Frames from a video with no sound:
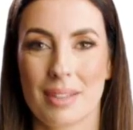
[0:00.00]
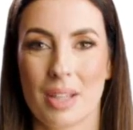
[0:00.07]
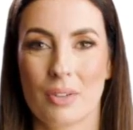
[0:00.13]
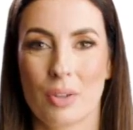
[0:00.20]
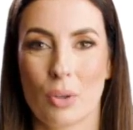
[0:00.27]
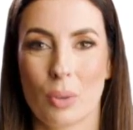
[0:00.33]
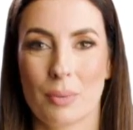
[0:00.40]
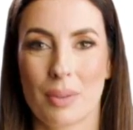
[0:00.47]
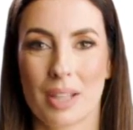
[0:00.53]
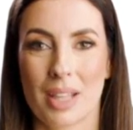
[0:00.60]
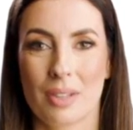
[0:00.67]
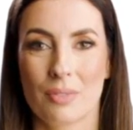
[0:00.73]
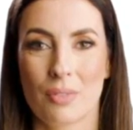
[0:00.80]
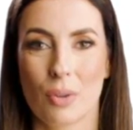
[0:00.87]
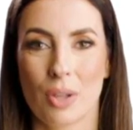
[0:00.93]
If you're
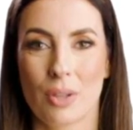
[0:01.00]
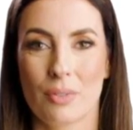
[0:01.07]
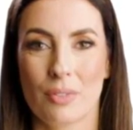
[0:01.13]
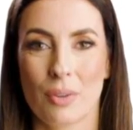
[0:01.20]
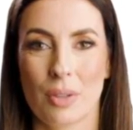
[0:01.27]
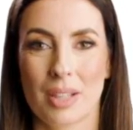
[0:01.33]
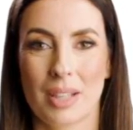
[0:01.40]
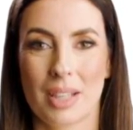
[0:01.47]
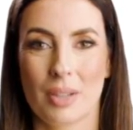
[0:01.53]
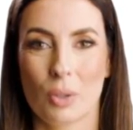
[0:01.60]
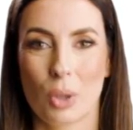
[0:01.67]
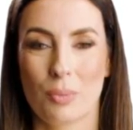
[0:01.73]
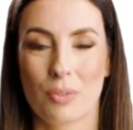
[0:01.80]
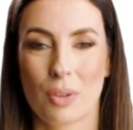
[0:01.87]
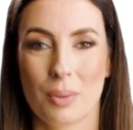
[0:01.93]
peeking for a fun and
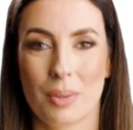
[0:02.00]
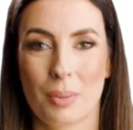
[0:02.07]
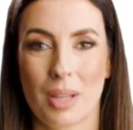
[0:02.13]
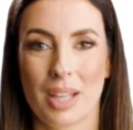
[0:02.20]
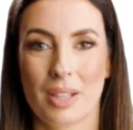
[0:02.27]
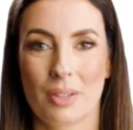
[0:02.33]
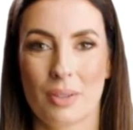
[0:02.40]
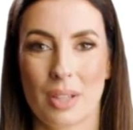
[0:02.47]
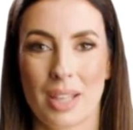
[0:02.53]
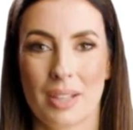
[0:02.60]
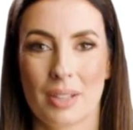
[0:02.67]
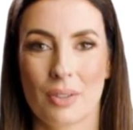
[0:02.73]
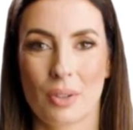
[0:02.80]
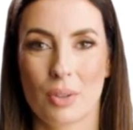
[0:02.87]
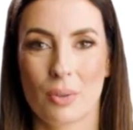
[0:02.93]
comfortable way to get
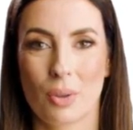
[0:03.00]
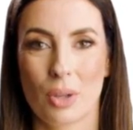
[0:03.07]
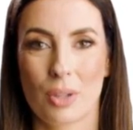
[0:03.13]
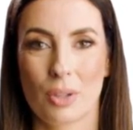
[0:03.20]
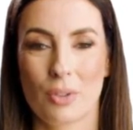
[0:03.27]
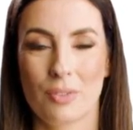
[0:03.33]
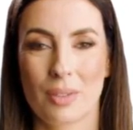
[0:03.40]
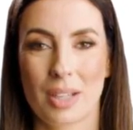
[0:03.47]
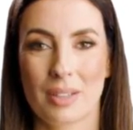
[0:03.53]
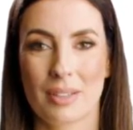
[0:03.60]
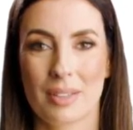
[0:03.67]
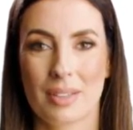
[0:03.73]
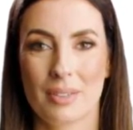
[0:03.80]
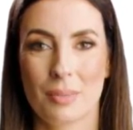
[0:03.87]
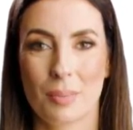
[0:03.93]
into the world of
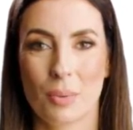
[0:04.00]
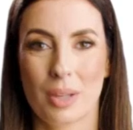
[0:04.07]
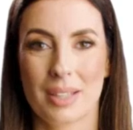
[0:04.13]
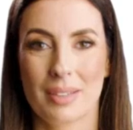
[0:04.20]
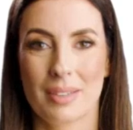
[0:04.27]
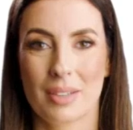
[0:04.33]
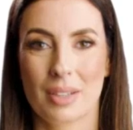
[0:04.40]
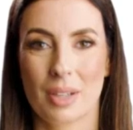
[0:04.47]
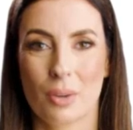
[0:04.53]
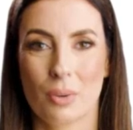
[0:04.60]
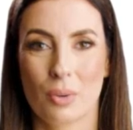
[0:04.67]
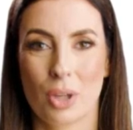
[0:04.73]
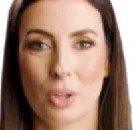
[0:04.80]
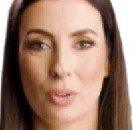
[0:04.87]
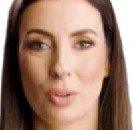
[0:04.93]
fantasy sports,
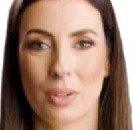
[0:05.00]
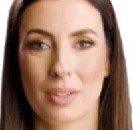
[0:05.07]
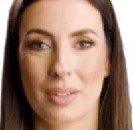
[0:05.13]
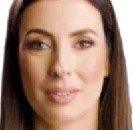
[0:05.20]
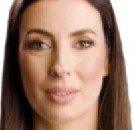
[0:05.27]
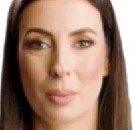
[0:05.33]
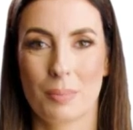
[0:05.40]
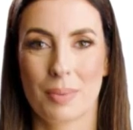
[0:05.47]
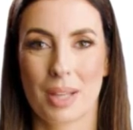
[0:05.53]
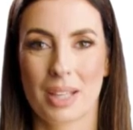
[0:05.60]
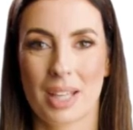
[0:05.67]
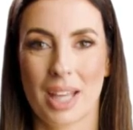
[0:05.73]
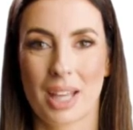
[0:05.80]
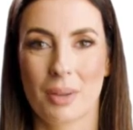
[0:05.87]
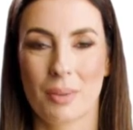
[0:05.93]
or if you're just a
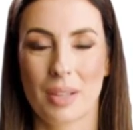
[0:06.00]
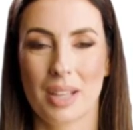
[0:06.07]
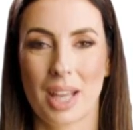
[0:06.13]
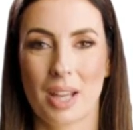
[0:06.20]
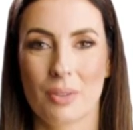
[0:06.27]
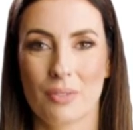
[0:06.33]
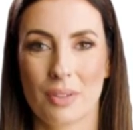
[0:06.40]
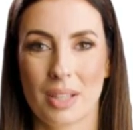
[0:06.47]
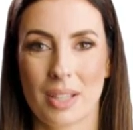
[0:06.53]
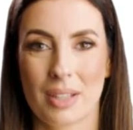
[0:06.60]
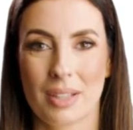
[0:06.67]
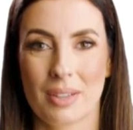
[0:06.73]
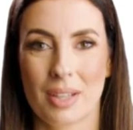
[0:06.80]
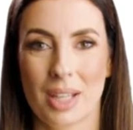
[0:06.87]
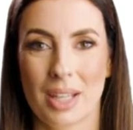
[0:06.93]
big NBA
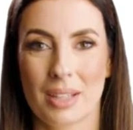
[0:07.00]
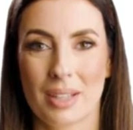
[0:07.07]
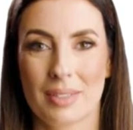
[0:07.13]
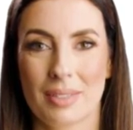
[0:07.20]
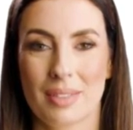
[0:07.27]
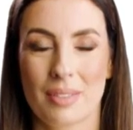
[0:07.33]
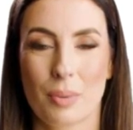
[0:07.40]
fan, this is the